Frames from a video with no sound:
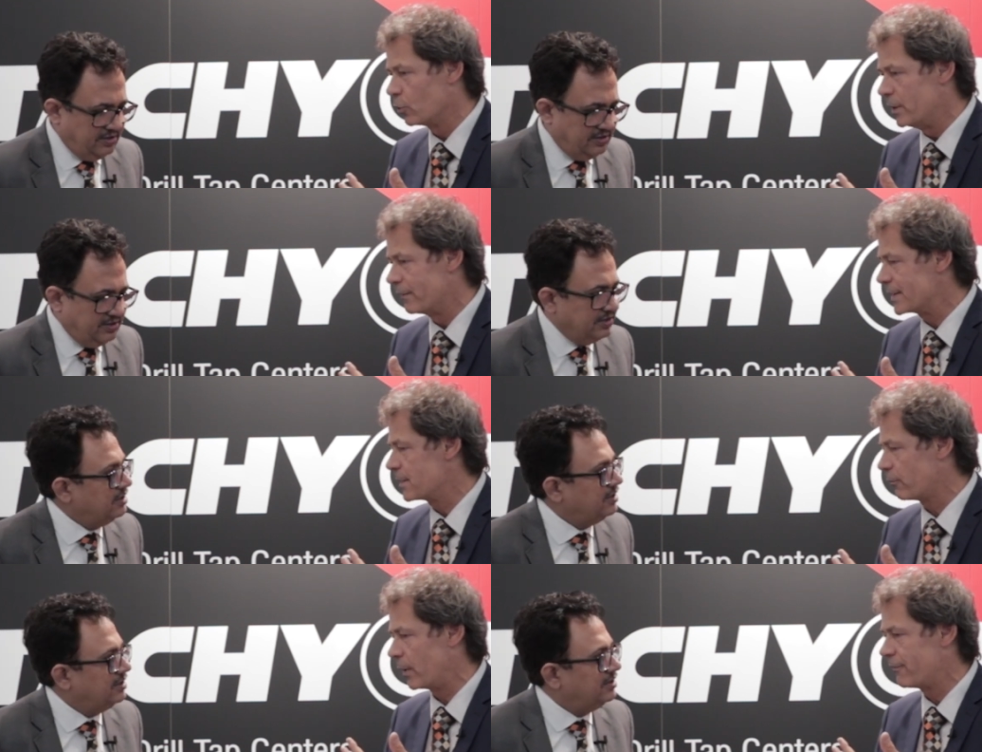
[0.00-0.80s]
Speaker 1: want to
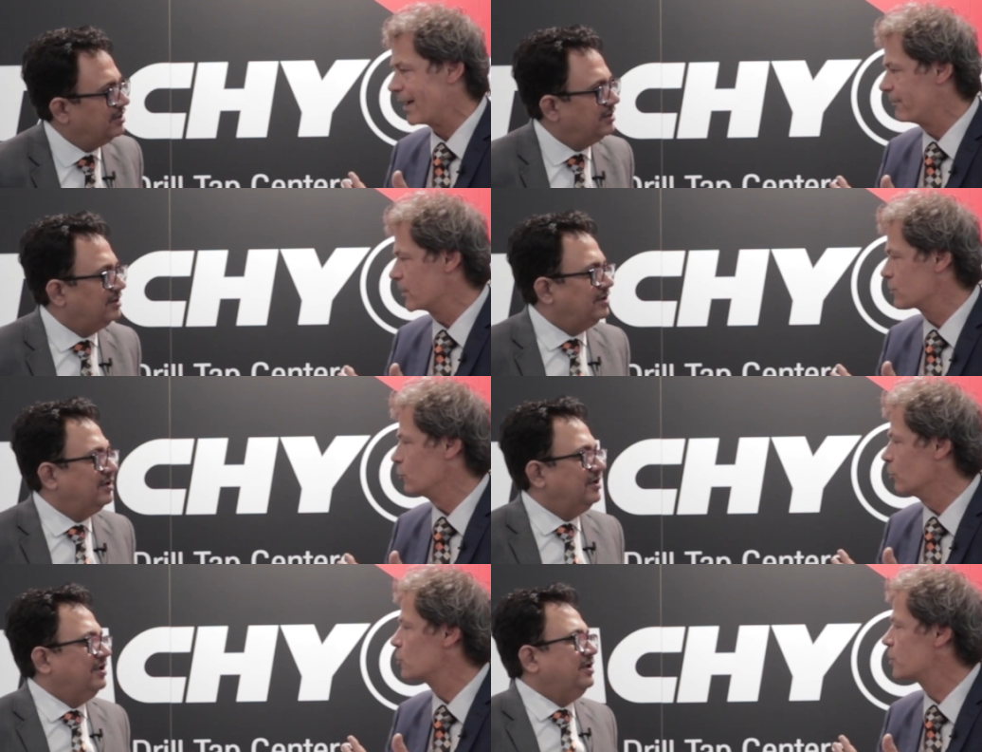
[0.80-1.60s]
invest every five
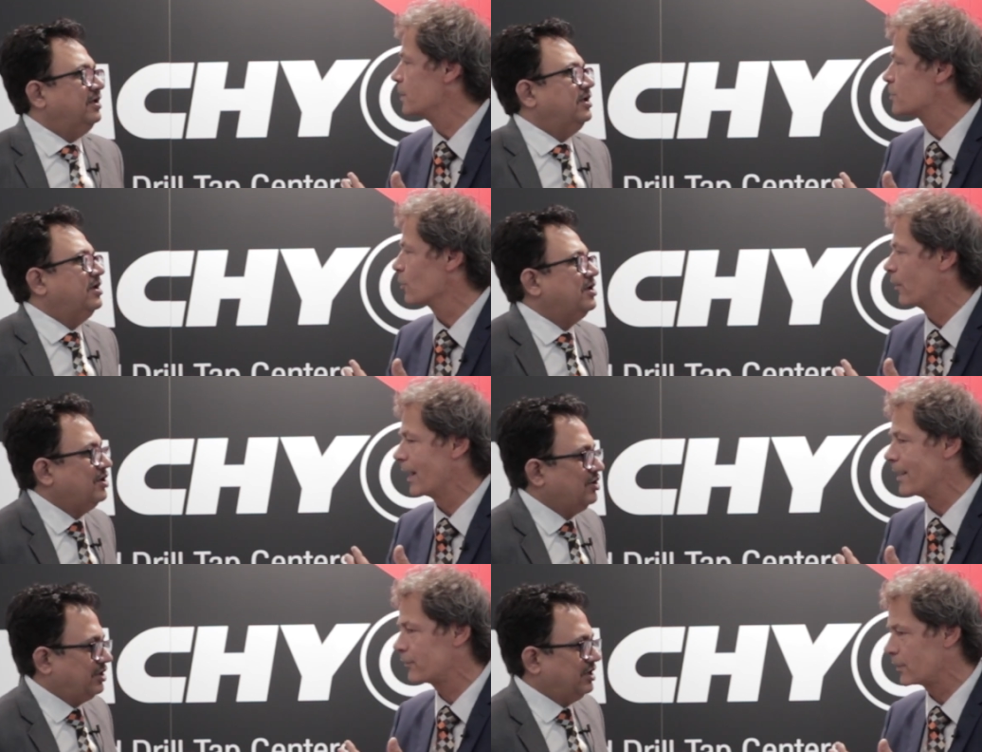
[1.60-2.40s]
years in new machine. So
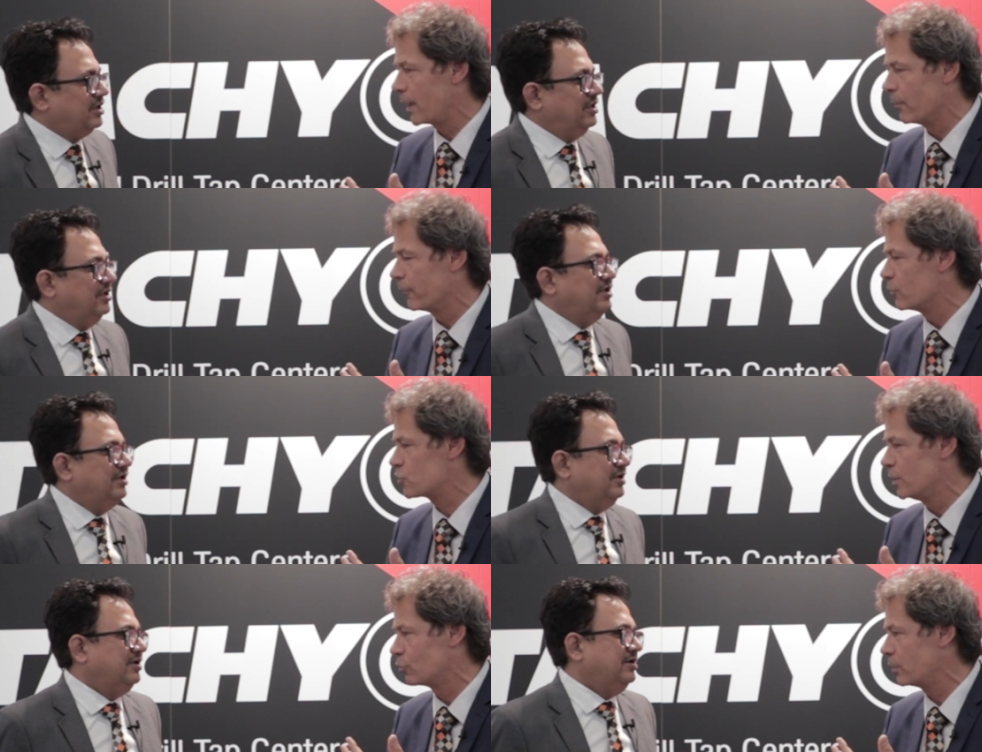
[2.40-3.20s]
the lifetime of a
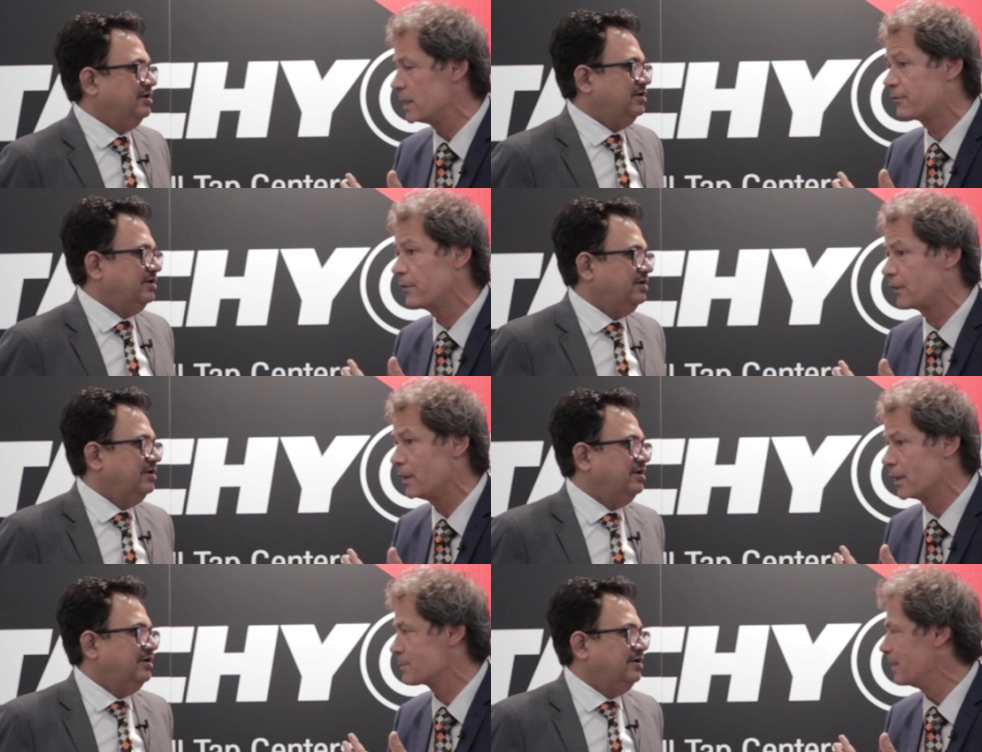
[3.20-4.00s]
machine today is
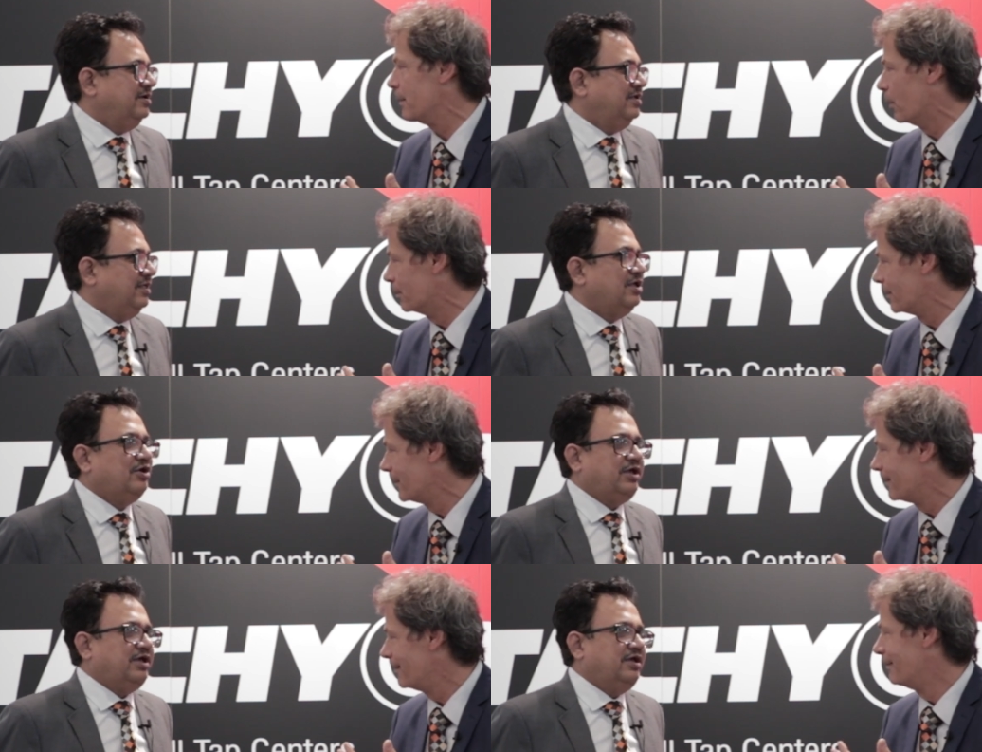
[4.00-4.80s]
15 years minimum.
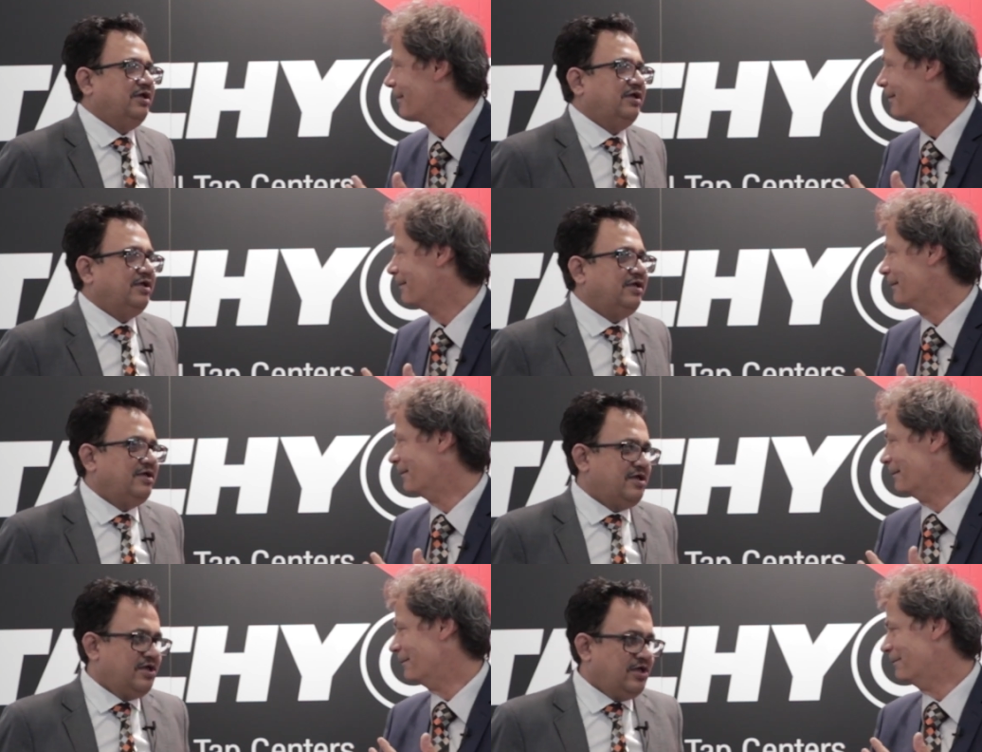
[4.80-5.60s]
Okay
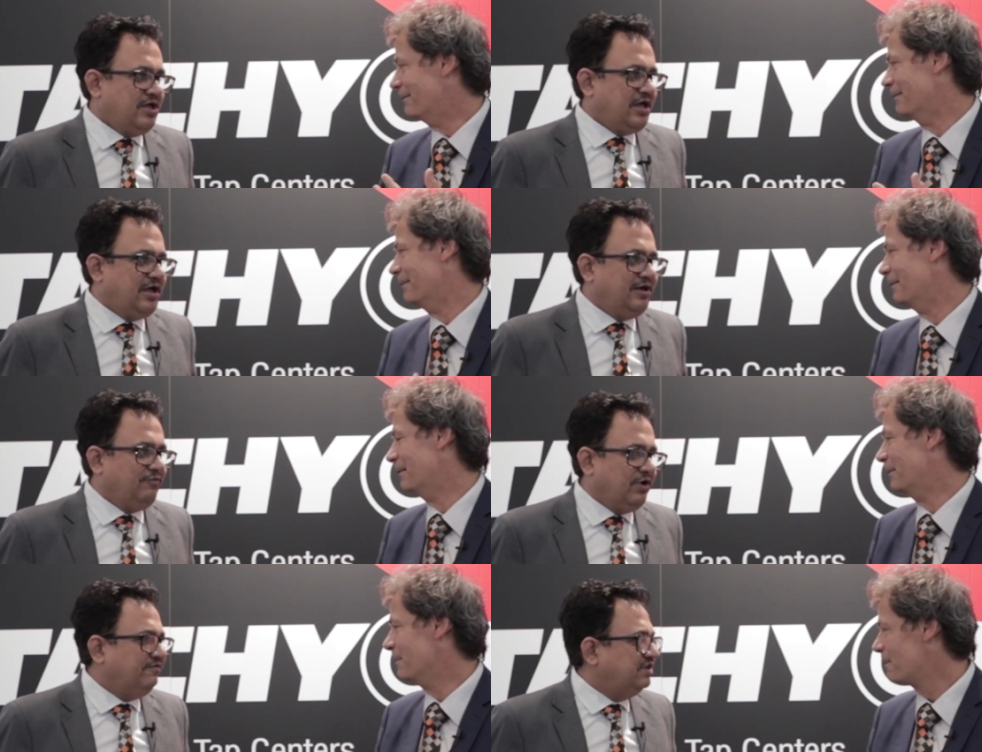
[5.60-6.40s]

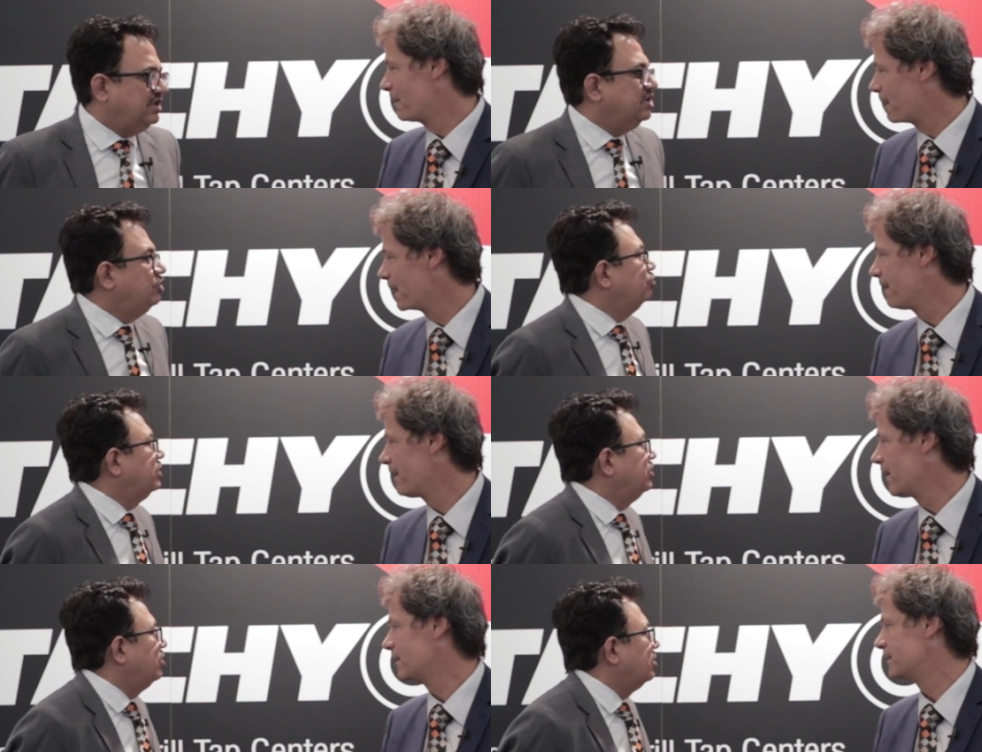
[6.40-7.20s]
Speaker 2: and whatever the
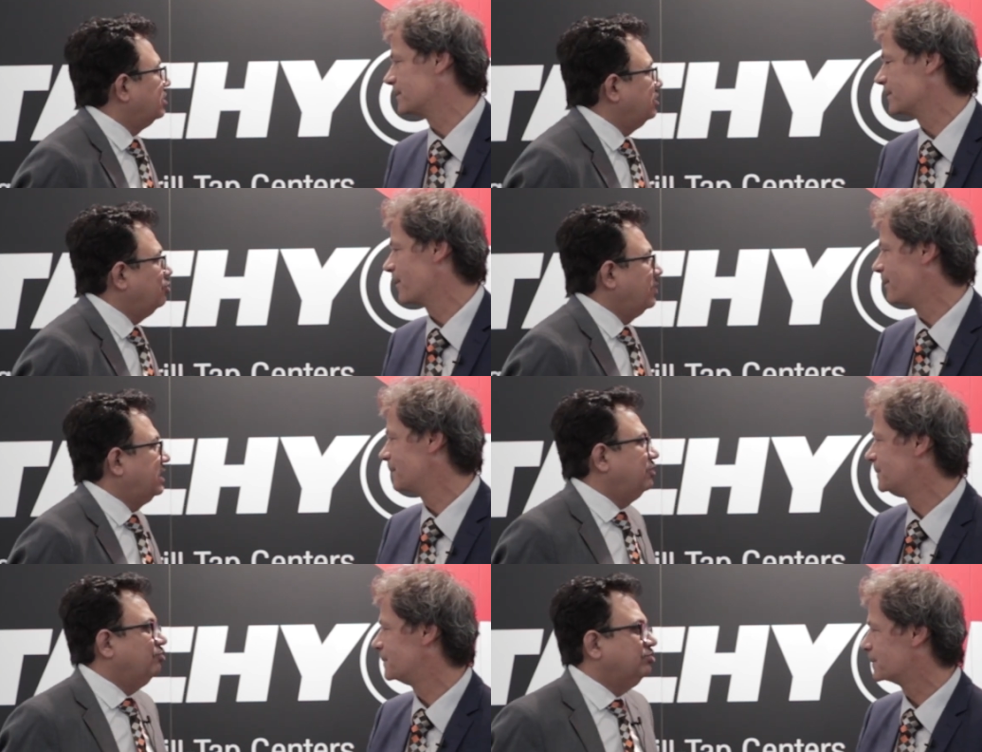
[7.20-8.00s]
new in, uh,
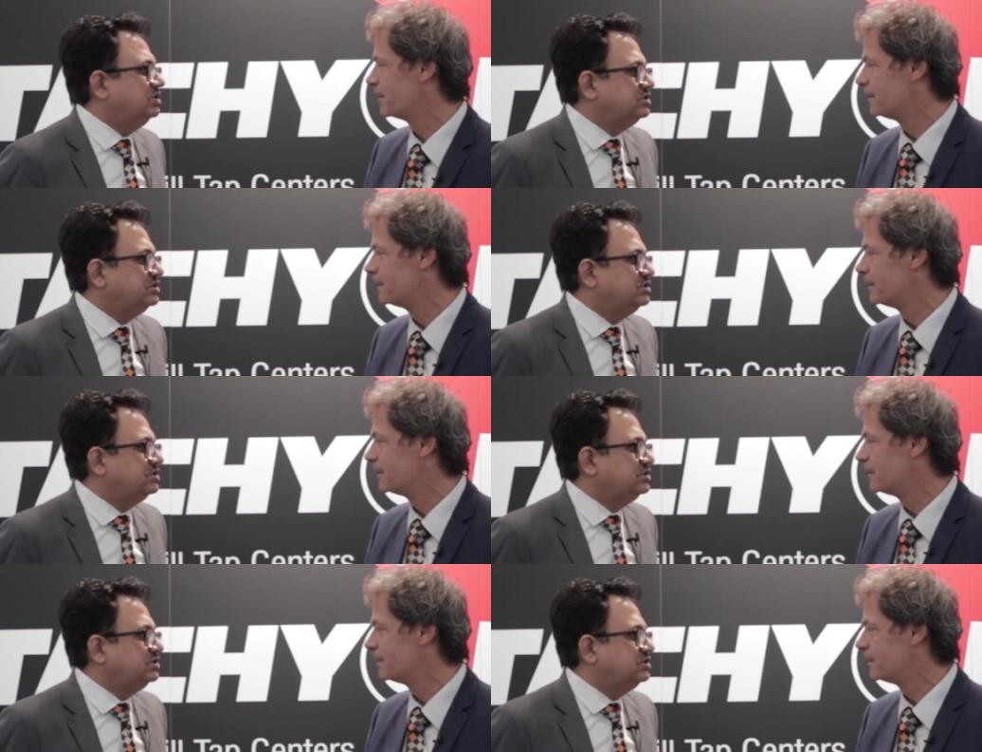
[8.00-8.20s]
innovative